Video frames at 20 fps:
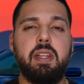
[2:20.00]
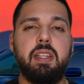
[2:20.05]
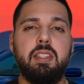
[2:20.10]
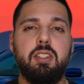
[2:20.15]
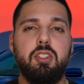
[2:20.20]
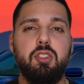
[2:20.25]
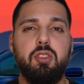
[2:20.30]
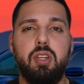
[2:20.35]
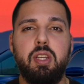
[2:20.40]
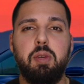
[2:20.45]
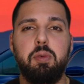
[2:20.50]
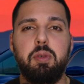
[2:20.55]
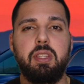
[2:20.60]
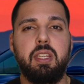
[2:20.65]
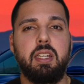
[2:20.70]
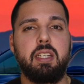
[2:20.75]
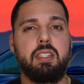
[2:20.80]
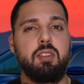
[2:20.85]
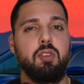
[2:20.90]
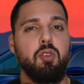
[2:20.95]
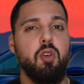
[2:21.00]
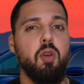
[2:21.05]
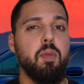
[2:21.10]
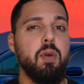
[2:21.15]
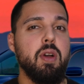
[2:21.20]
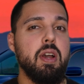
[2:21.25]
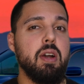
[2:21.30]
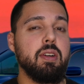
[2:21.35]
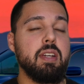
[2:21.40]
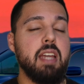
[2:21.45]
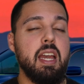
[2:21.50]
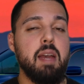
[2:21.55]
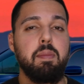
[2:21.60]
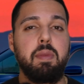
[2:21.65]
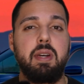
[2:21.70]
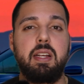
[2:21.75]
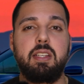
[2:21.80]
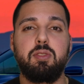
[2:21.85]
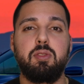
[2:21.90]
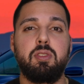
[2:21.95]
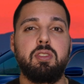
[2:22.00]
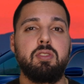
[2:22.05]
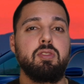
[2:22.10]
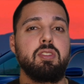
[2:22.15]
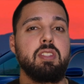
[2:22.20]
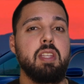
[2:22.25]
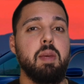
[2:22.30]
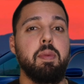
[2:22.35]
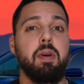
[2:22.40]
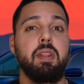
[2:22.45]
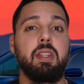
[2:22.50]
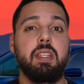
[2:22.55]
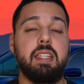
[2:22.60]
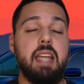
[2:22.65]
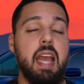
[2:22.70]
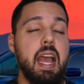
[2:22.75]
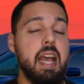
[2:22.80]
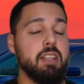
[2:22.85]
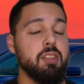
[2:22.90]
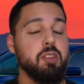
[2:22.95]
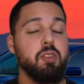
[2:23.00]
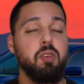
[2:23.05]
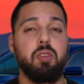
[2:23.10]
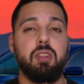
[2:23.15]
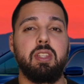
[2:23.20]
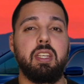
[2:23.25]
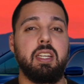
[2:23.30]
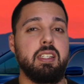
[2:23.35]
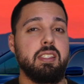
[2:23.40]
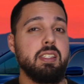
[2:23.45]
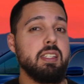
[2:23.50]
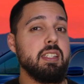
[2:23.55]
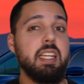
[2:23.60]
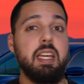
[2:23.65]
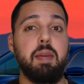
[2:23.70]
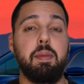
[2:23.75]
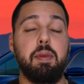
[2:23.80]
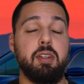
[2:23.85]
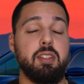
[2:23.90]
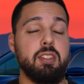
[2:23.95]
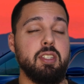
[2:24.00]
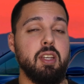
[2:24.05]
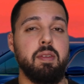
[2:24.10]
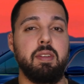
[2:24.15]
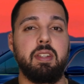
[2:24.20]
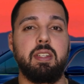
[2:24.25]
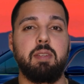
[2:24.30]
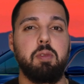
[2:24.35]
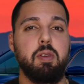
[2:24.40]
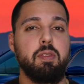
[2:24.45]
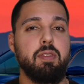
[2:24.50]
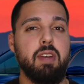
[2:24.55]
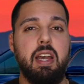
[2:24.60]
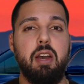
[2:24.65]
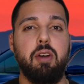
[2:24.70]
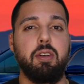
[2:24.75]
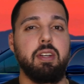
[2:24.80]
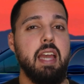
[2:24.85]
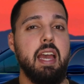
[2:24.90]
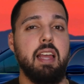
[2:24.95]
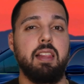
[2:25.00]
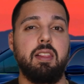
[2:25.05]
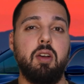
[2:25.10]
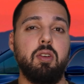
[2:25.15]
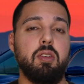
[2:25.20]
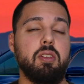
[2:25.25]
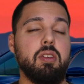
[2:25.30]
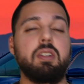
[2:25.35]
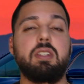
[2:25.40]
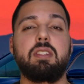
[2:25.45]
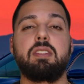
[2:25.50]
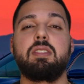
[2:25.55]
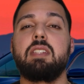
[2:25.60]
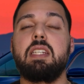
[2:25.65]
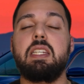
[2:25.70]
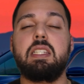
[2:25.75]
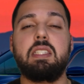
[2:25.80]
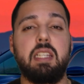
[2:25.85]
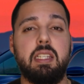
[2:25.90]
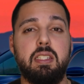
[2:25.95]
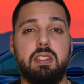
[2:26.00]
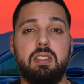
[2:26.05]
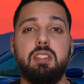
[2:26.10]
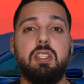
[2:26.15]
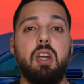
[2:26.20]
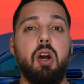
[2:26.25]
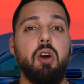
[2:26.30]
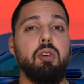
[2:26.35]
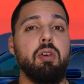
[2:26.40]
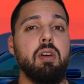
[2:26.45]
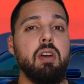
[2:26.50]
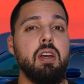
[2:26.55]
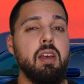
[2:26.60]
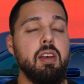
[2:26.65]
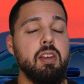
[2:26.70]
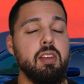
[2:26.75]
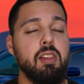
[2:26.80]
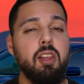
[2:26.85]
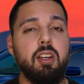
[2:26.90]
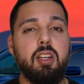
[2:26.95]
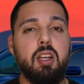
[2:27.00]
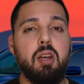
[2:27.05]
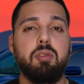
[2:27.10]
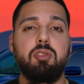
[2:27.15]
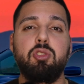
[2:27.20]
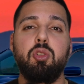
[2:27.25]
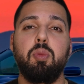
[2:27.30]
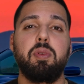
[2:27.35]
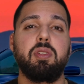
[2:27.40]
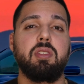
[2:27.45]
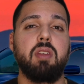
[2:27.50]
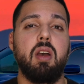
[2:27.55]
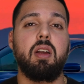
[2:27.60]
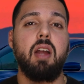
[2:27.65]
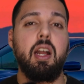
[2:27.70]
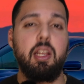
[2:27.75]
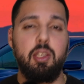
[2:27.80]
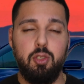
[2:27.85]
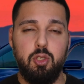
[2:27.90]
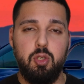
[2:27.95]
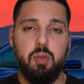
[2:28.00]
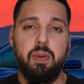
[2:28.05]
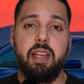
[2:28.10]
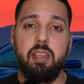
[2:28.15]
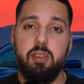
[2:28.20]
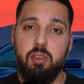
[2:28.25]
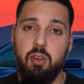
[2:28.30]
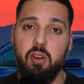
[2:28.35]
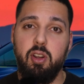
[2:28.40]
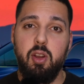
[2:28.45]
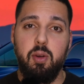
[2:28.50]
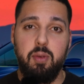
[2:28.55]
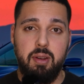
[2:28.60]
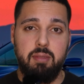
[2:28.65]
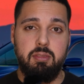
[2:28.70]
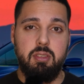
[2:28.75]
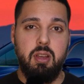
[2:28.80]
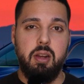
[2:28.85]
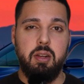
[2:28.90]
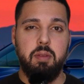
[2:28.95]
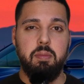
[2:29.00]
in the street would think it's a normal Hellcat, but as soon as you step on the gas, you're gonna think it's a Demon or something with a Hellcat logo, because these things go. Look up super stock on YouTube and you're gonna know what I'm talking